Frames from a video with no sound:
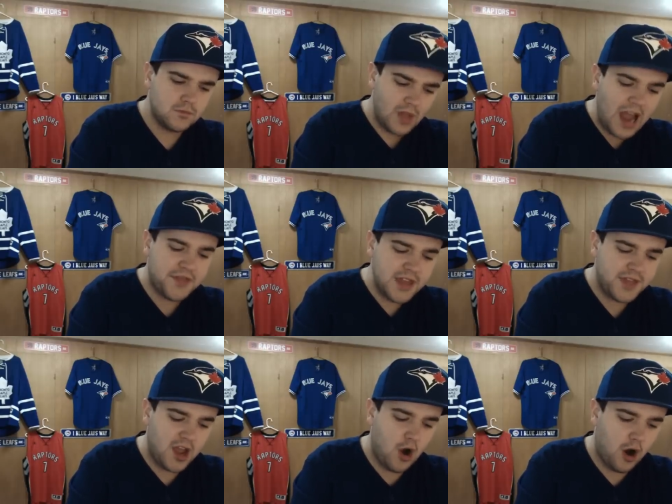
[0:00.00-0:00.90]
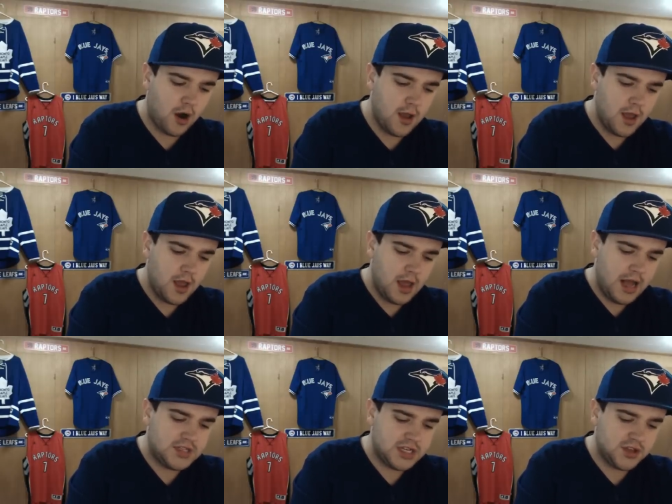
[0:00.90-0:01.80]
I think they are.
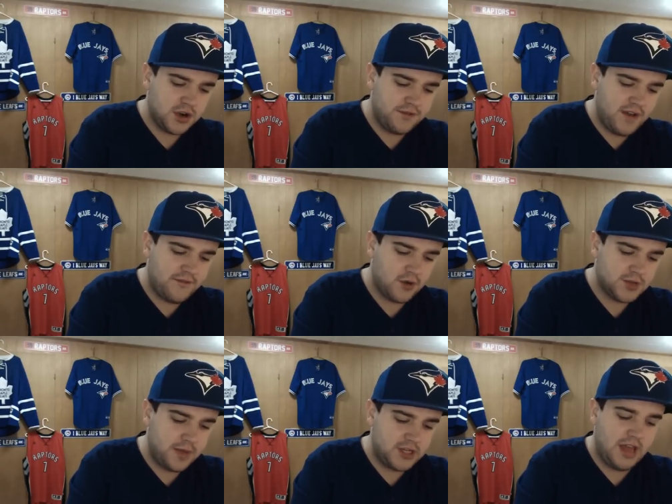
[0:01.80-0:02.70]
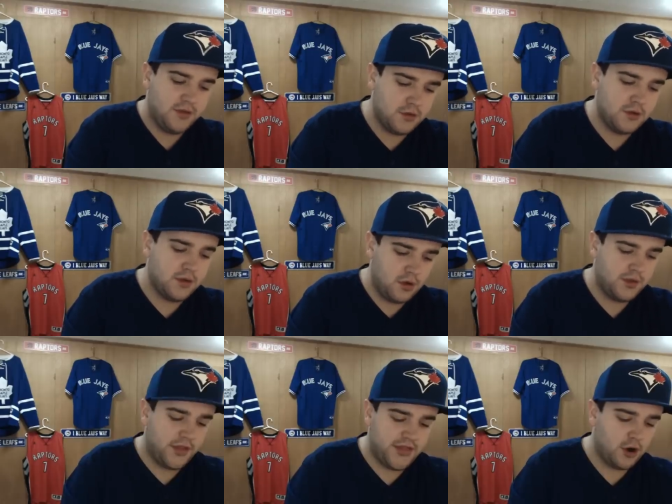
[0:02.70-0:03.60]
Uh, 635 first pitch. Yeah, and they're, they're in
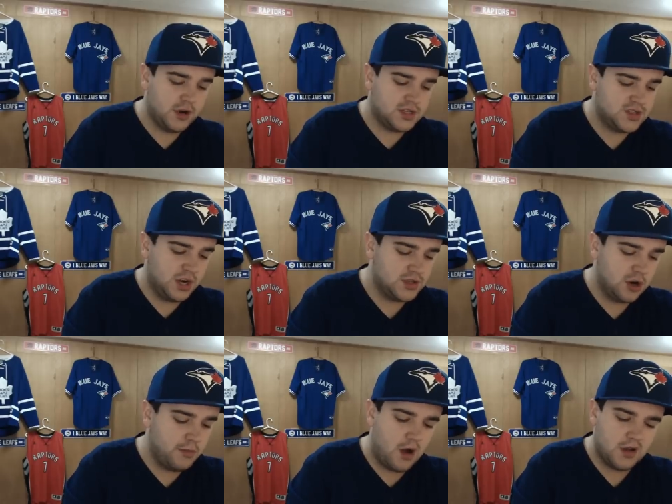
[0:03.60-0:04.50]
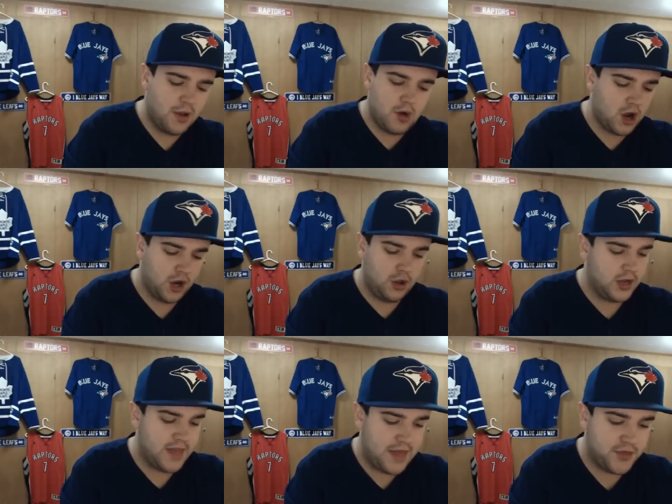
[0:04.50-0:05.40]
the third, and it's a 0 0 ball game. We're not going to look
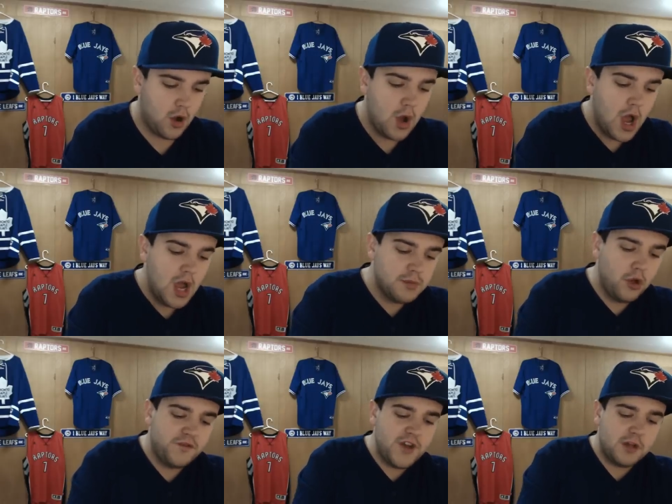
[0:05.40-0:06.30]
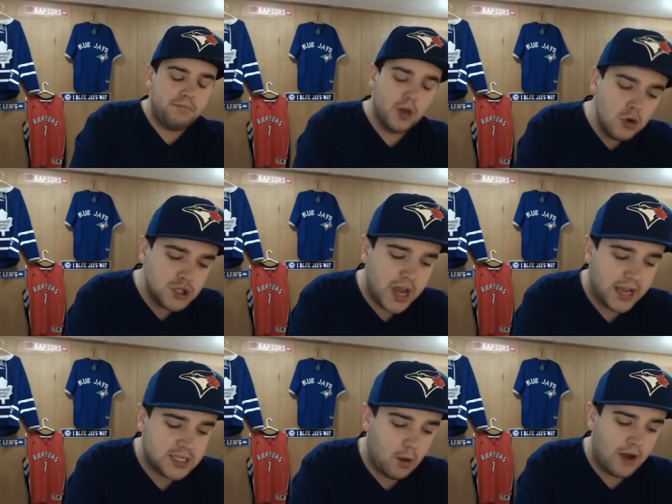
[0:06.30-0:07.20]
at that, though. The Bluefield Blue
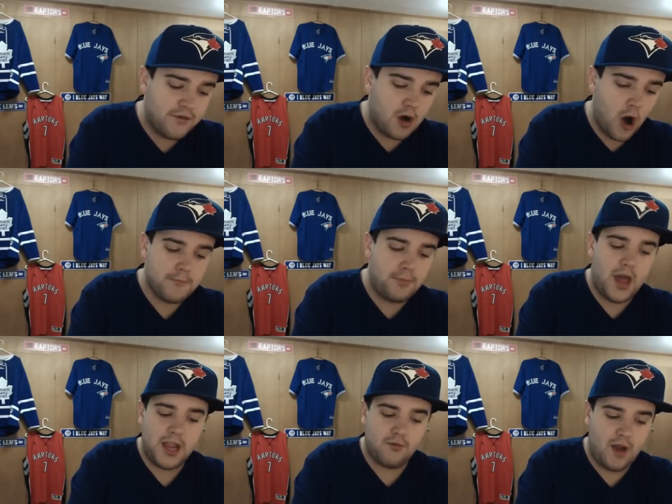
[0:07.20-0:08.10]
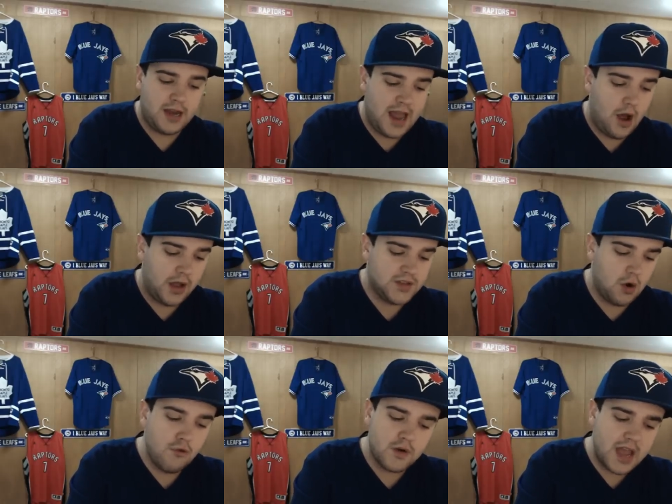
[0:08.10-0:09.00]
Jays, however, are playing right now. Is it
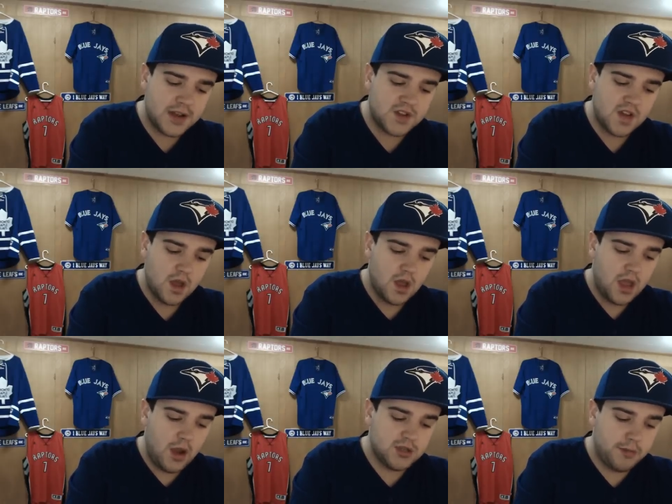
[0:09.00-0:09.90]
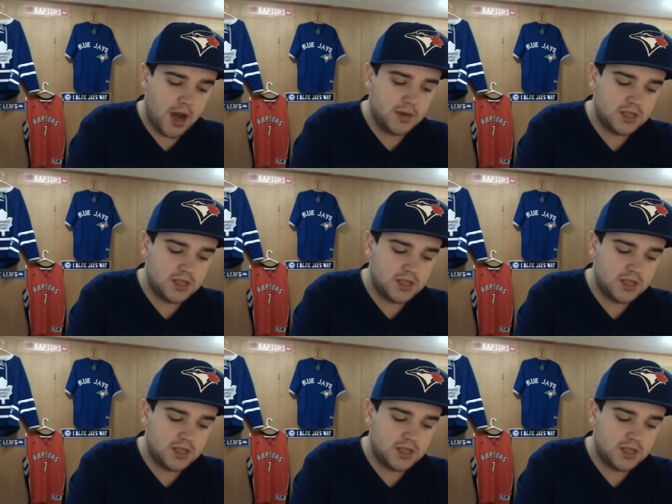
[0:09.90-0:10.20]
over yet? It was the bottom of the